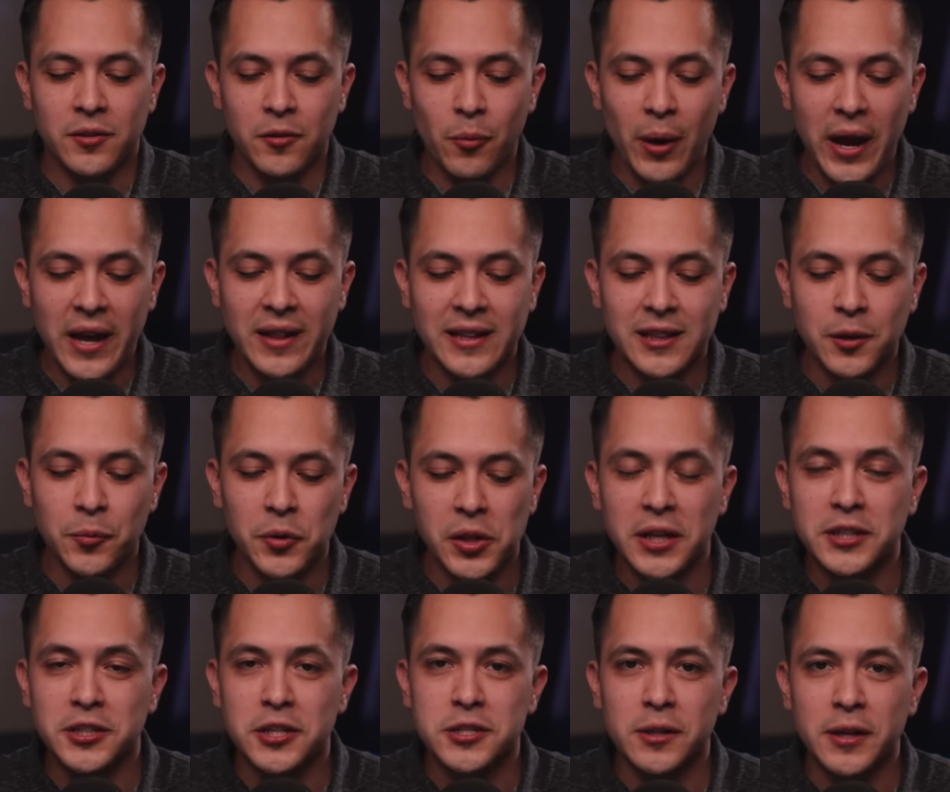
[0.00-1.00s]
the way that the
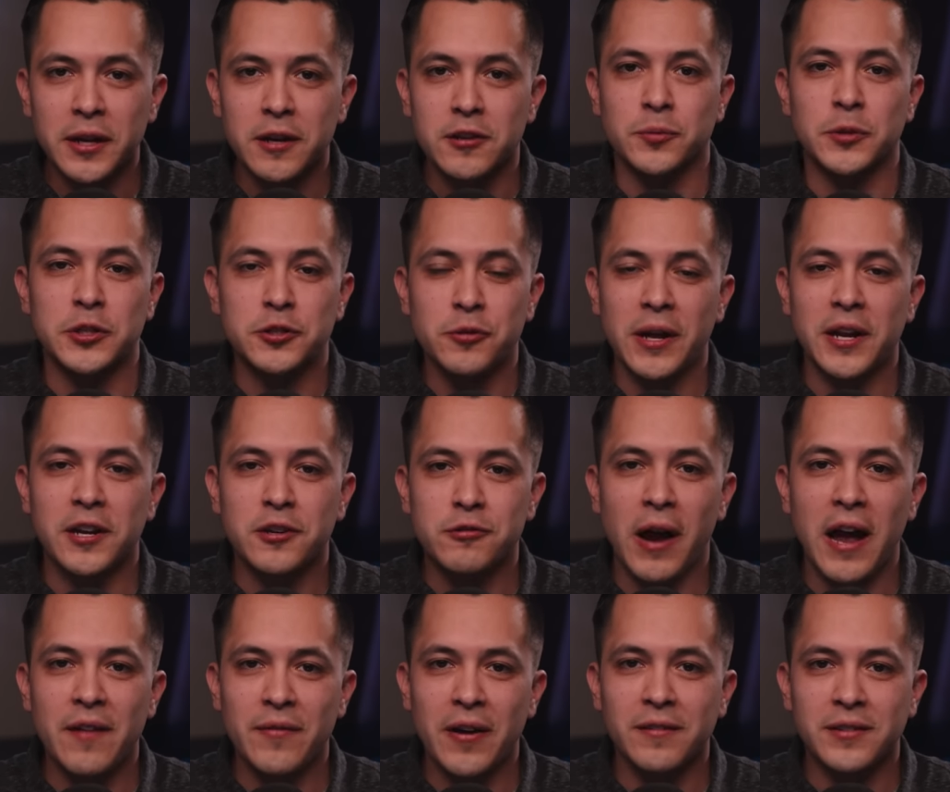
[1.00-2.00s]
religious leaders would try to
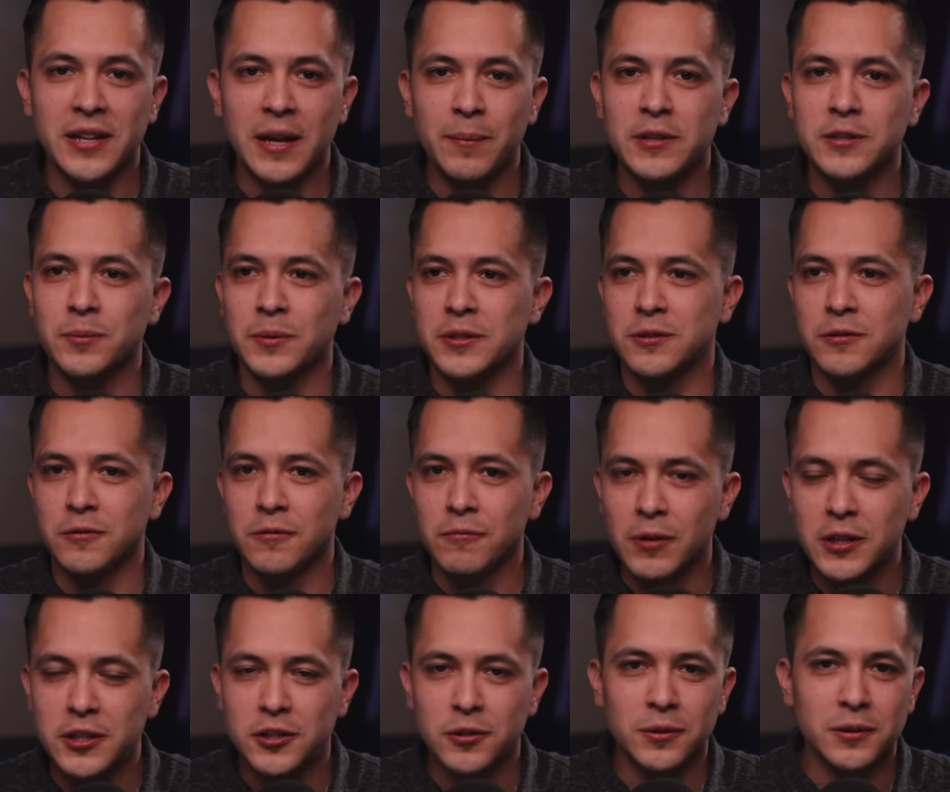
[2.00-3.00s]
drive out demons was through
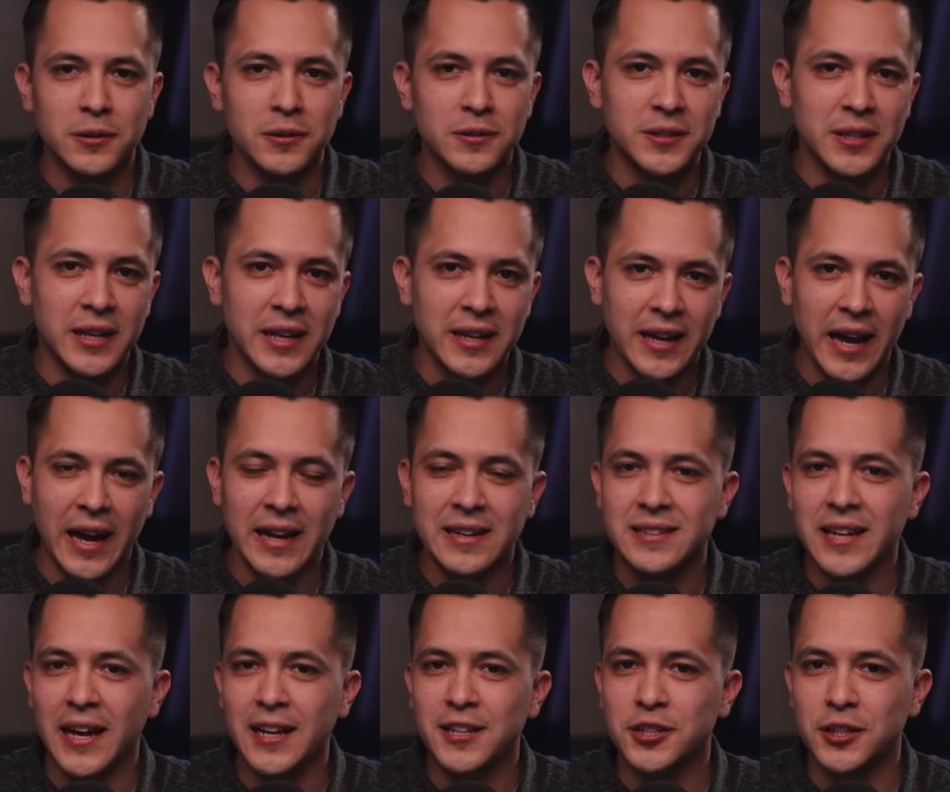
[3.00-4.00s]
rituals and
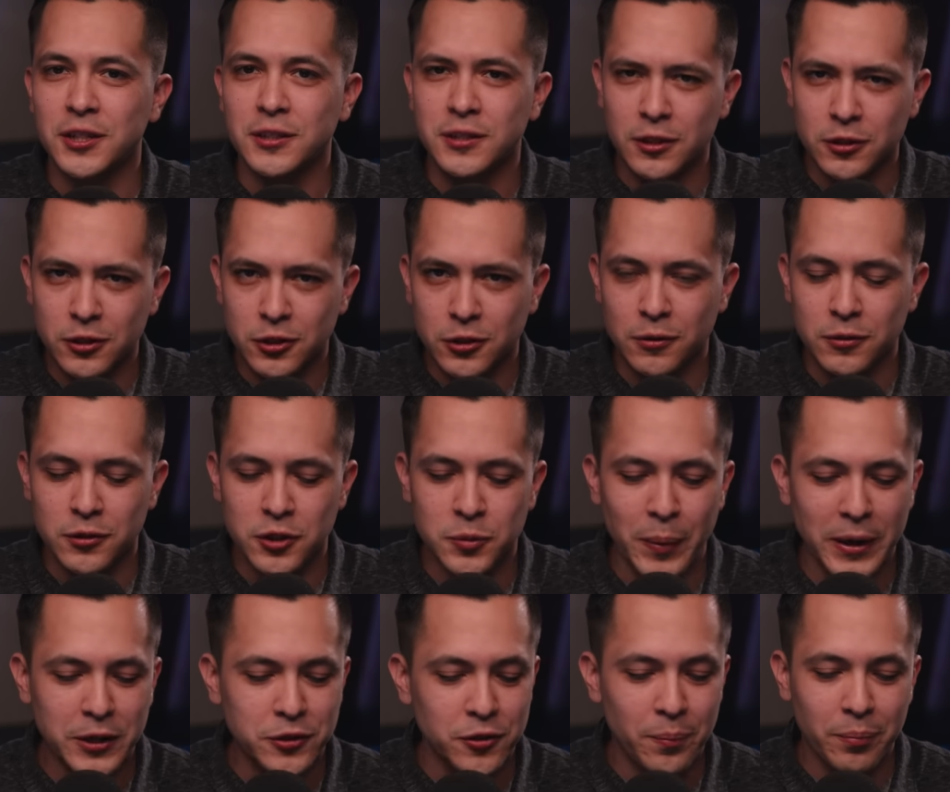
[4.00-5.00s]
incantations and certain
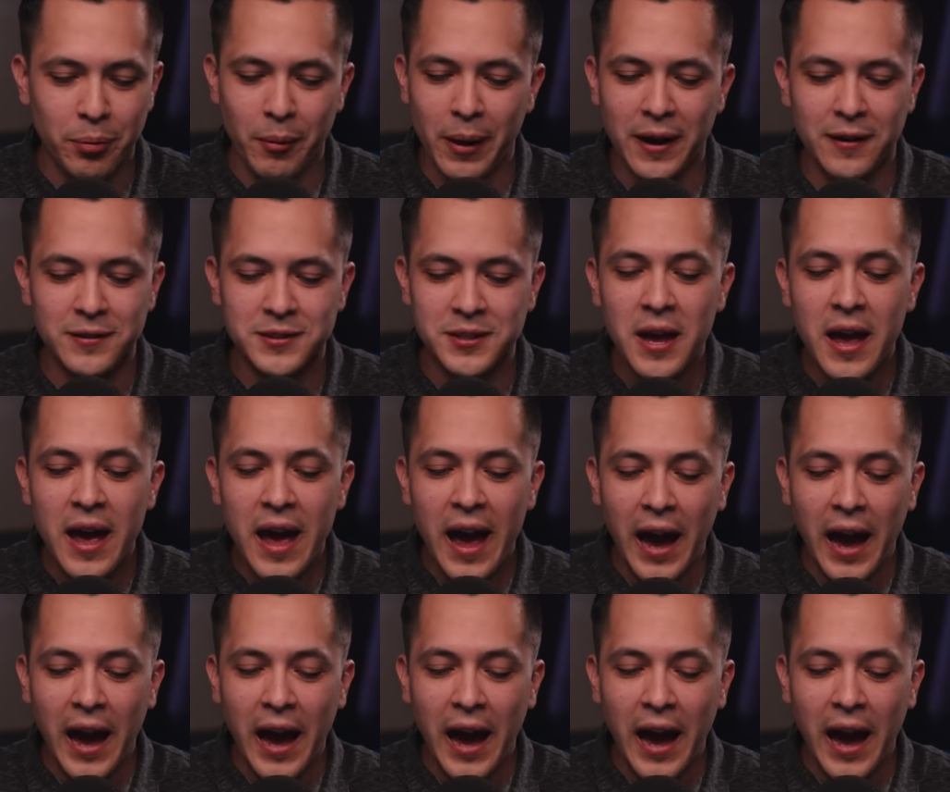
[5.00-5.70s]
special prayers.